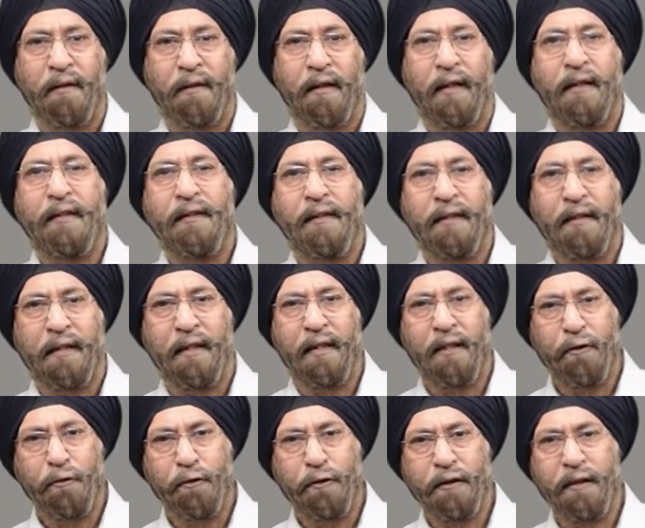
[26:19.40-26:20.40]
An
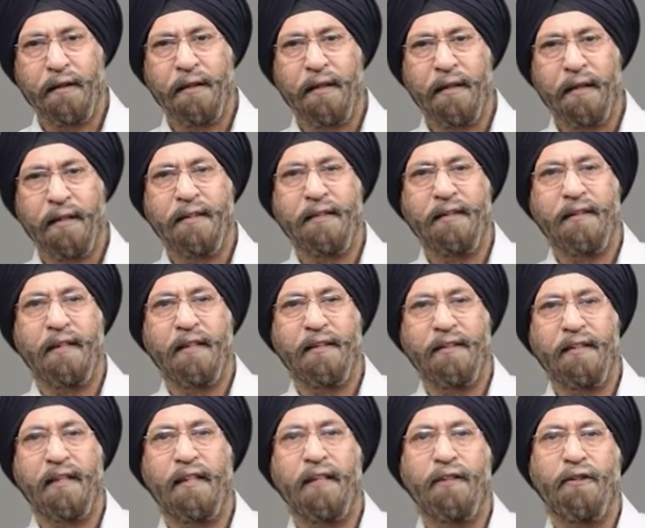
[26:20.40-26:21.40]
illusion is the
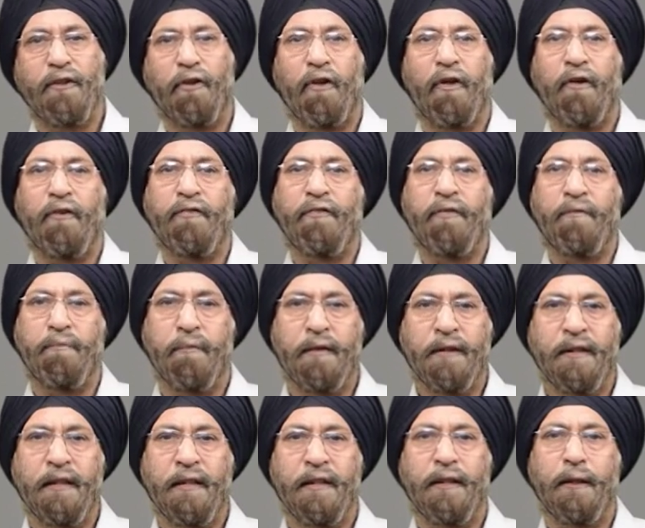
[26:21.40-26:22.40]
result of
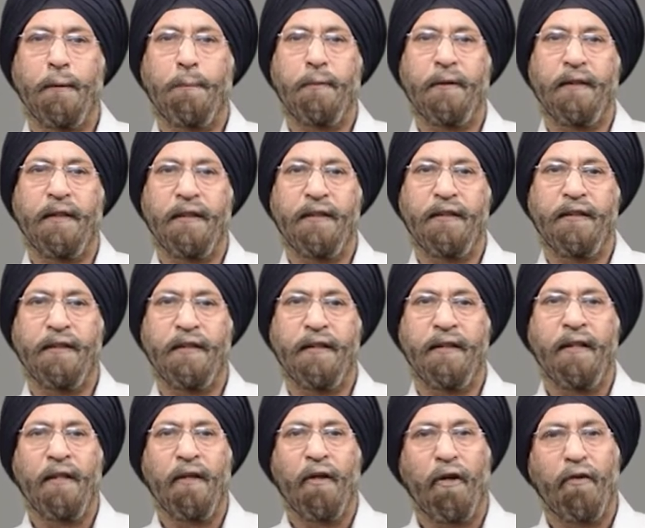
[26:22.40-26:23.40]

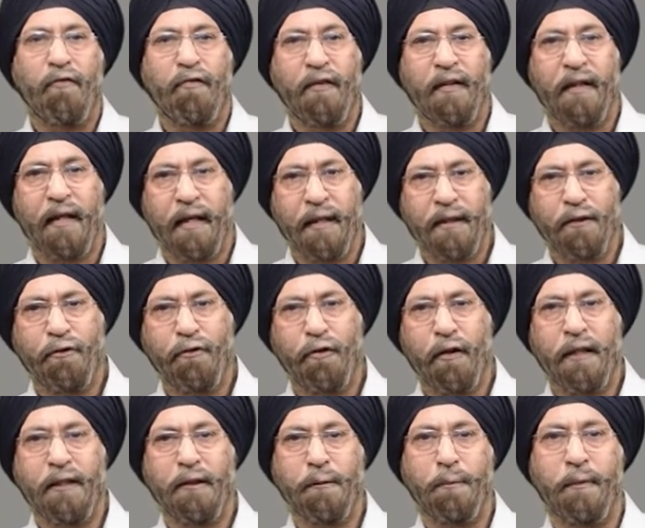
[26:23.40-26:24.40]
misinterpretation of an
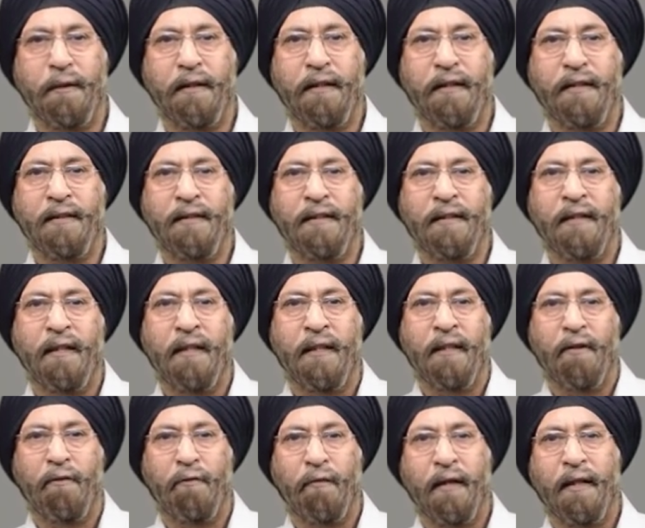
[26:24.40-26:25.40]
actual experience,
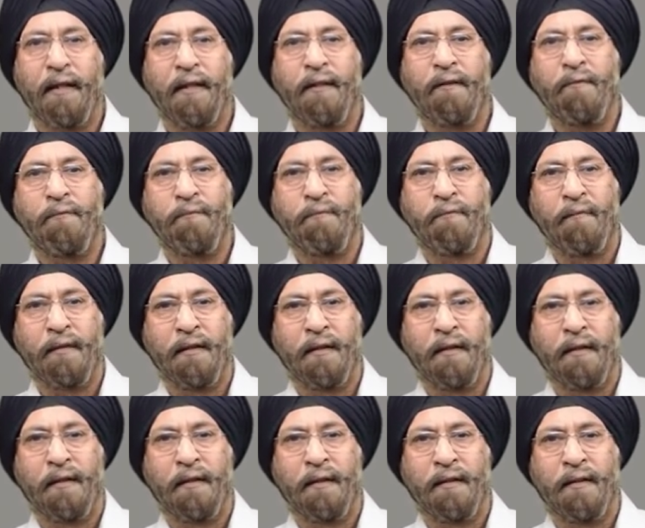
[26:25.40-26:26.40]
while
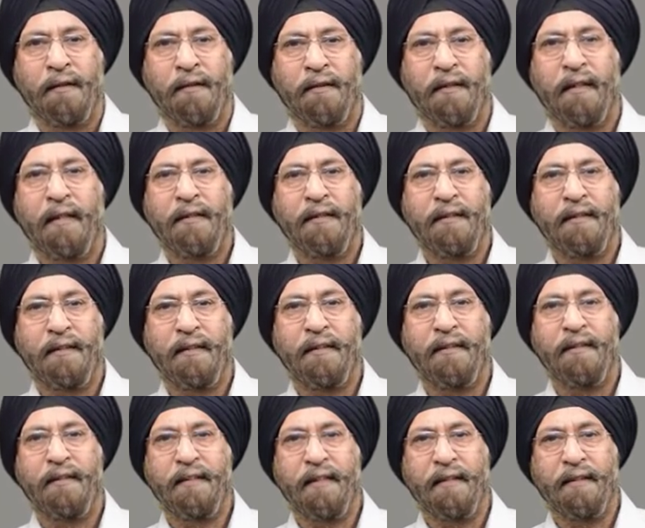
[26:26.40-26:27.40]

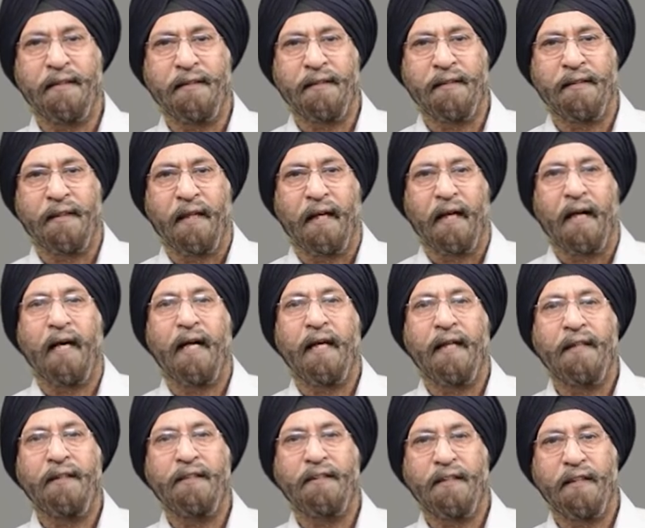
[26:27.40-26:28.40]
synesthesians
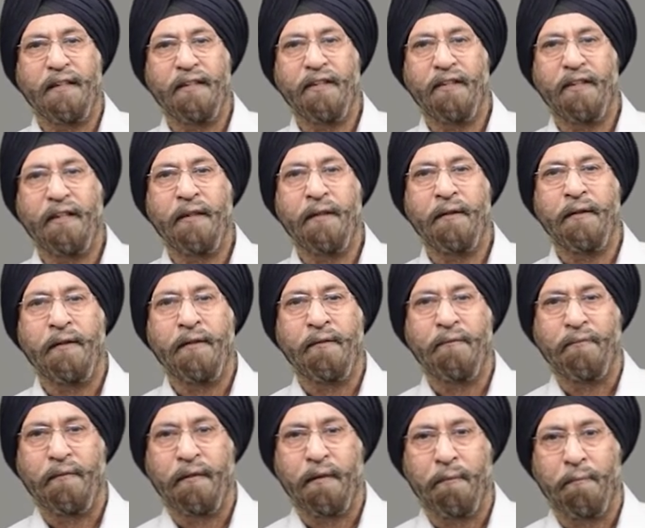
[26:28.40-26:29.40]
are sensory
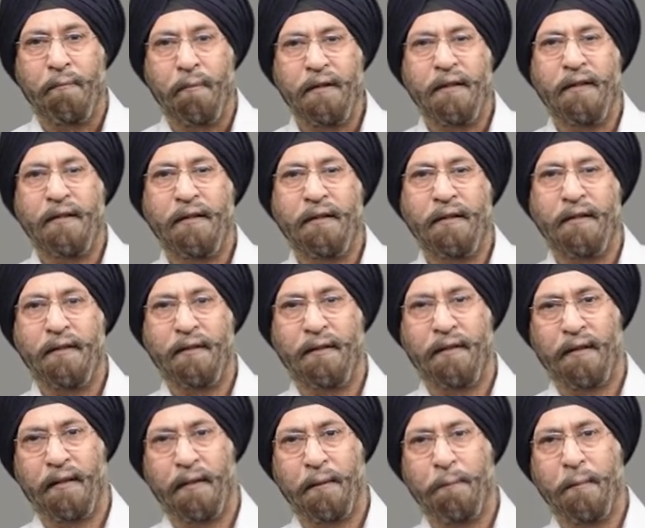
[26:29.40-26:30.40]

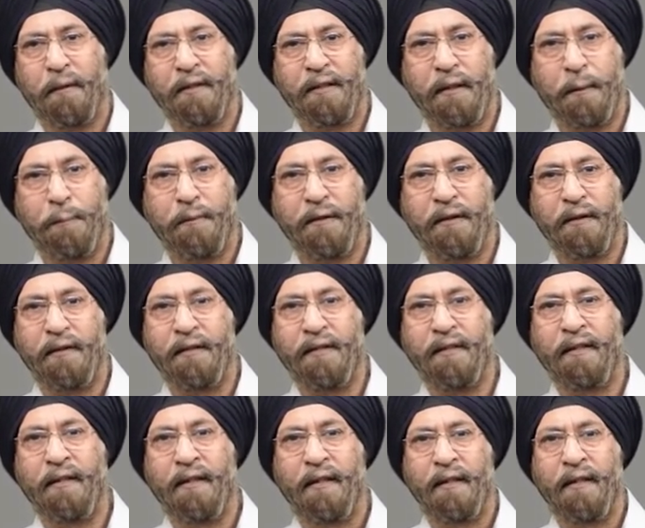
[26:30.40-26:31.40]

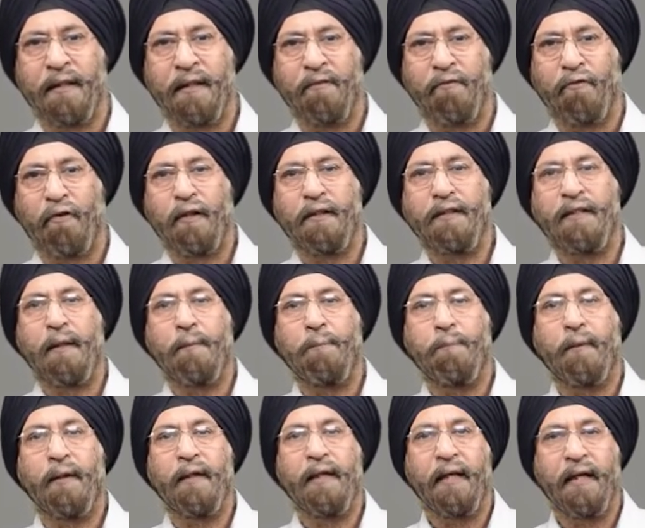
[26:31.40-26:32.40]
misperceptions, for
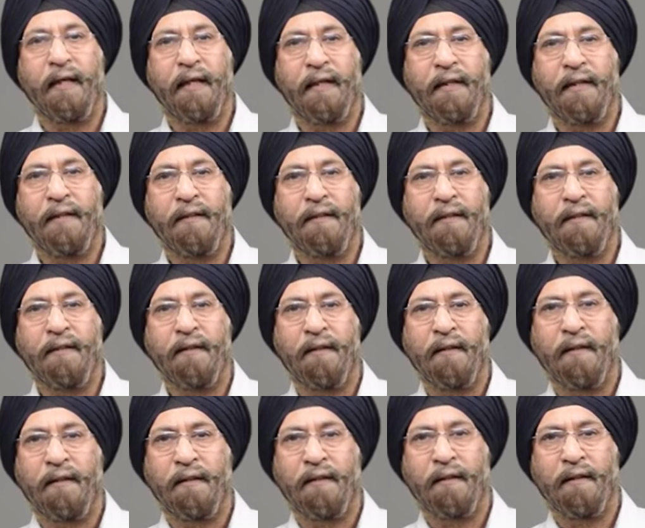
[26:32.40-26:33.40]
example, hearing
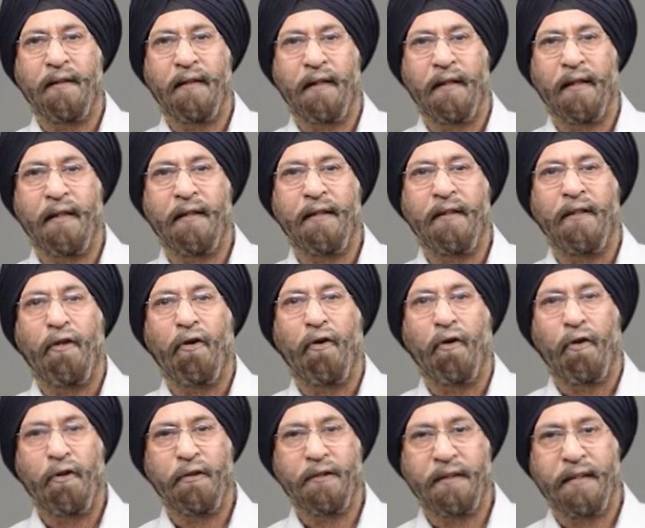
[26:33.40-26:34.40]
color
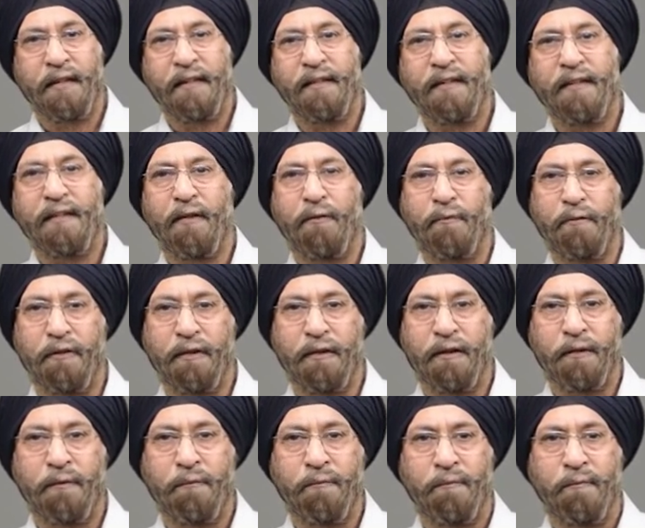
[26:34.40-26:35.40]
or seeing sounds.